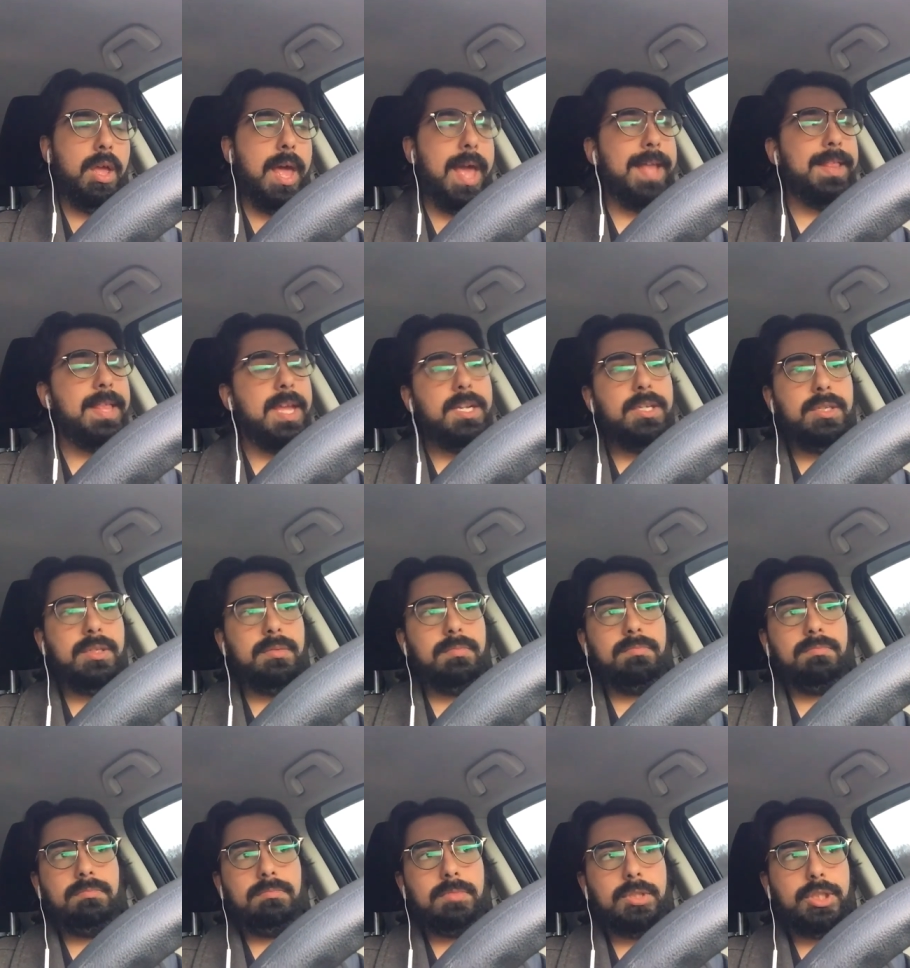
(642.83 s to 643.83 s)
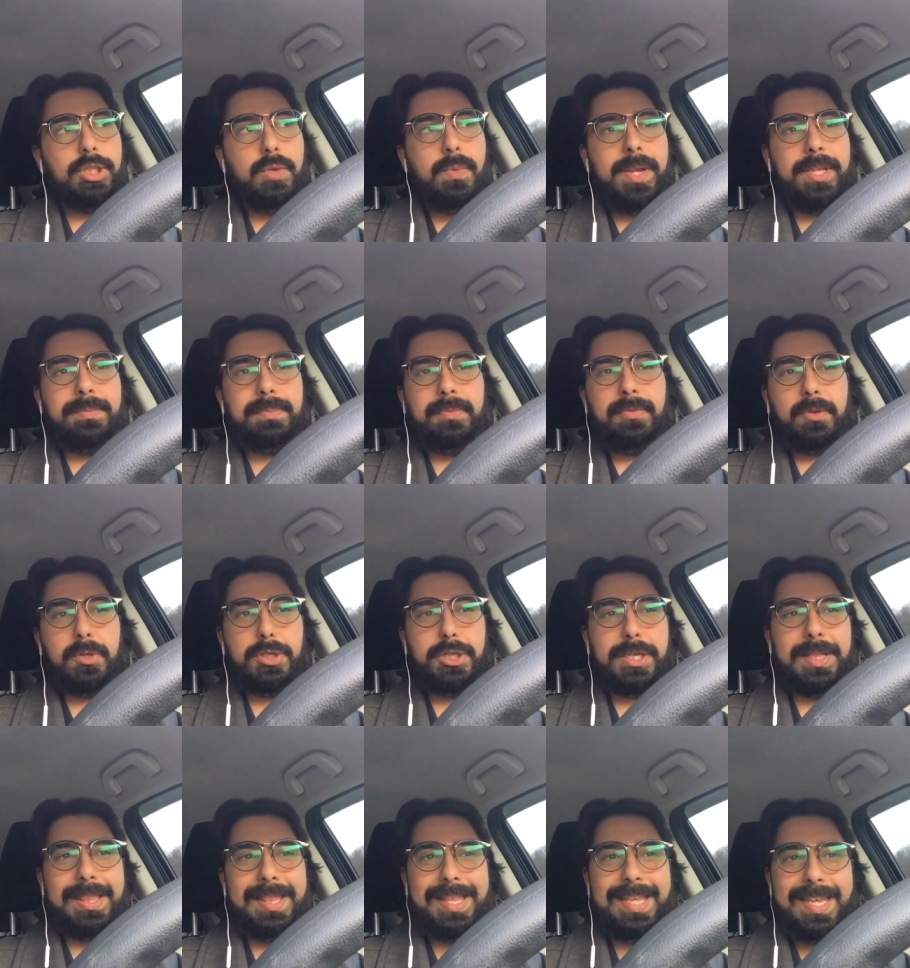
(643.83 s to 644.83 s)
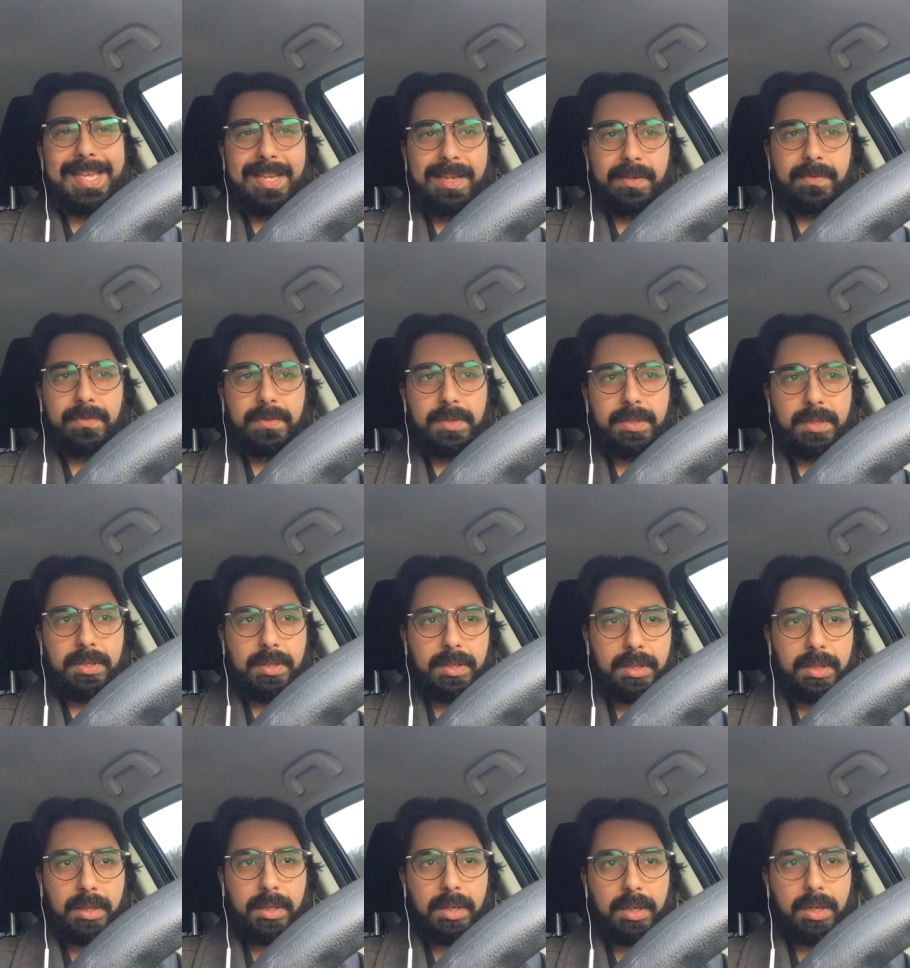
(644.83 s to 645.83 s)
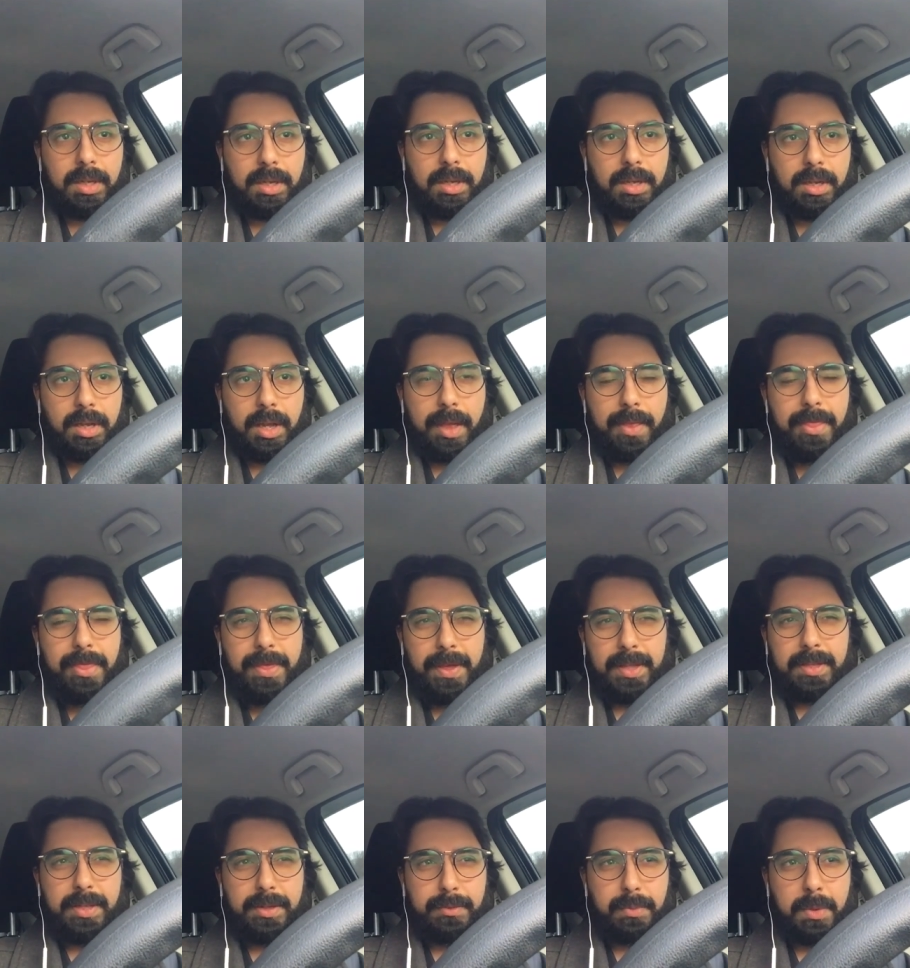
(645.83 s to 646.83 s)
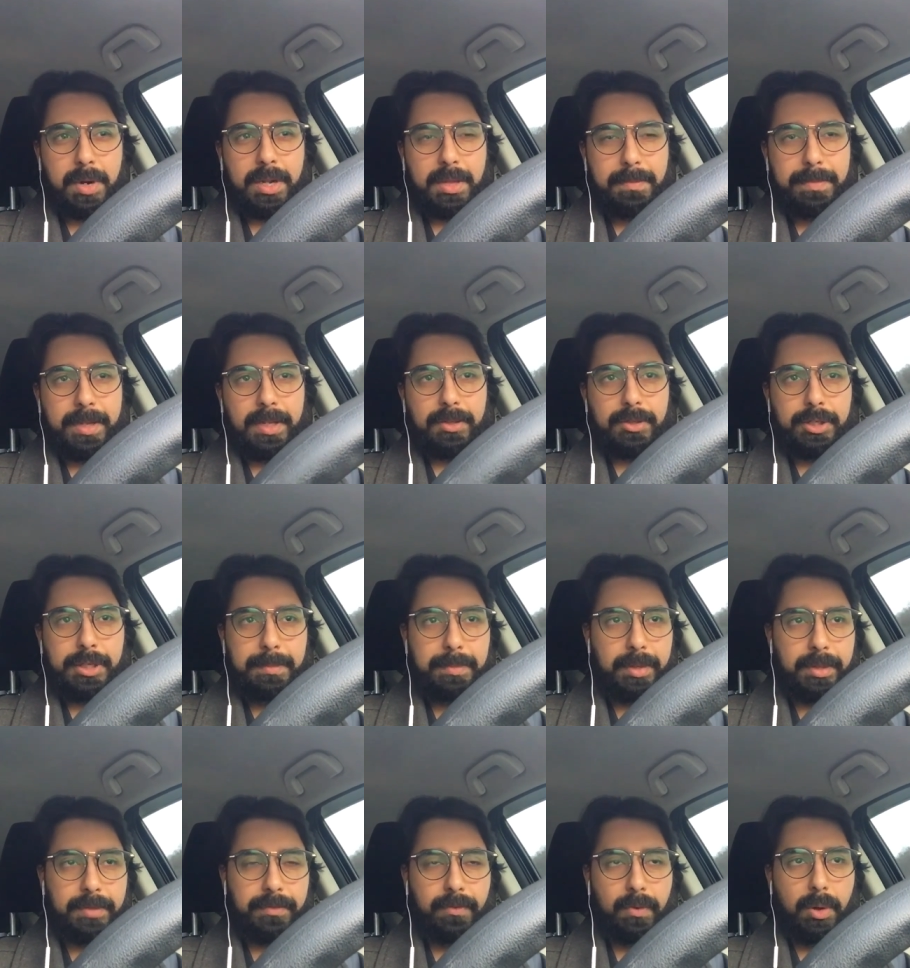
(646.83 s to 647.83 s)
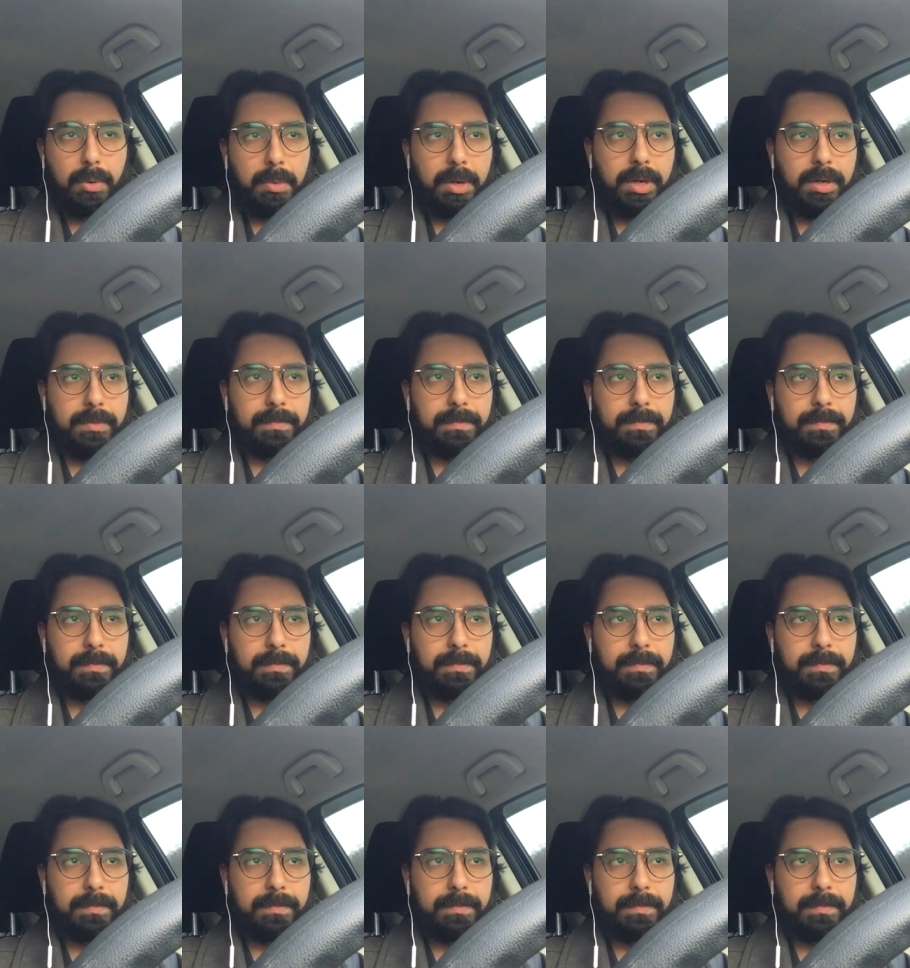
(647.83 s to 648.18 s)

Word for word: And then two weeks before she leaves, this is one of the builds she puts forward.